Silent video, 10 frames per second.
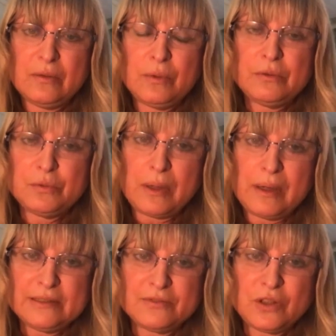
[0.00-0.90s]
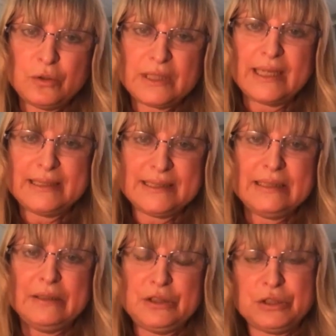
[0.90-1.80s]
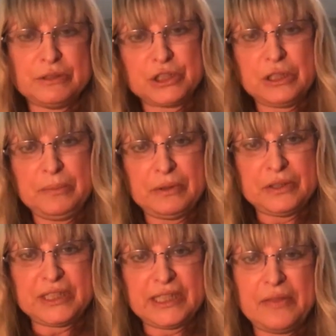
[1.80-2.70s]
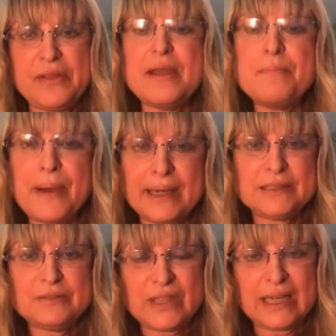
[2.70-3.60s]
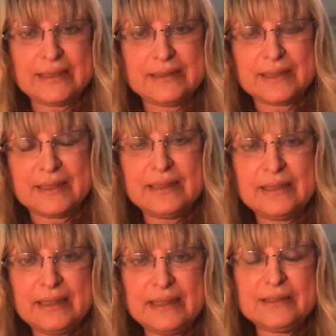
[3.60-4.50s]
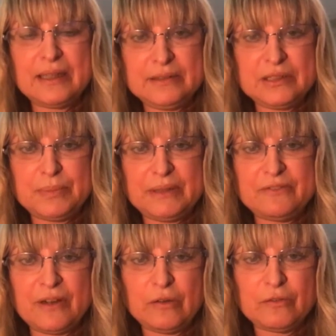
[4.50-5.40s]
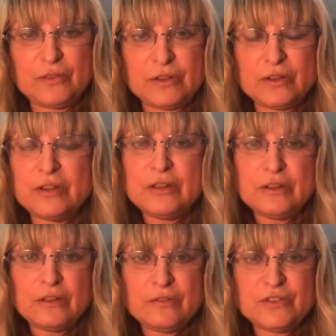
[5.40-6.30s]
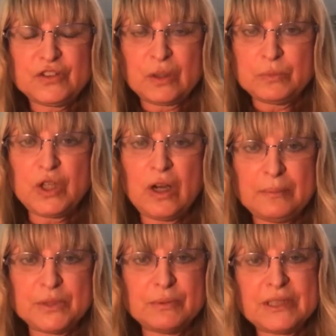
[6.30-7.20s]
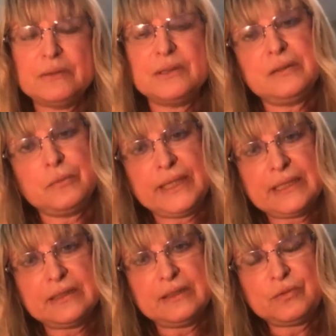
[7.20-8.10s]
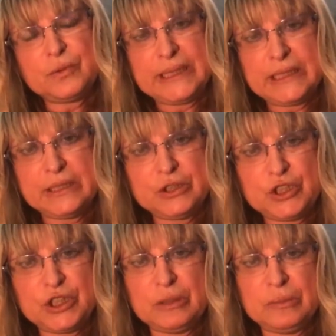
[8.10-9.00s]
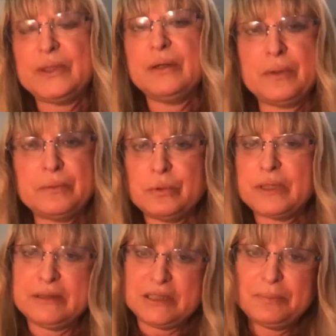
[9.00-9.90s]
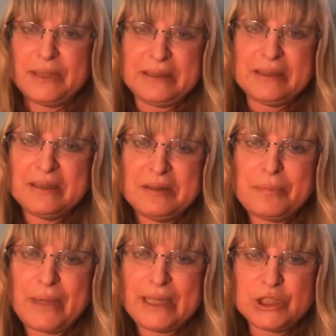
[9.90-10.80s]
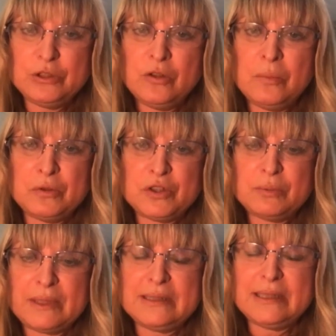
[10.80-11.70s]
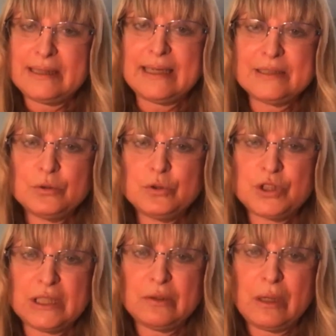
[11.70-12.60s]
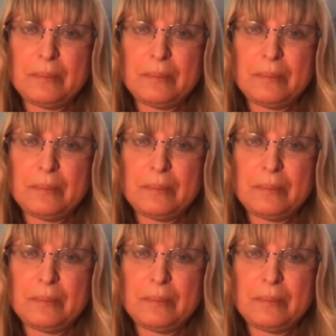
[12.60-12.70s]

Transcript: worldwide, of course, and in the Jewish community. And the impact of that is going to be felt for some time. So I don't think we can assume that we're all going to be back to normal. So I think that's also a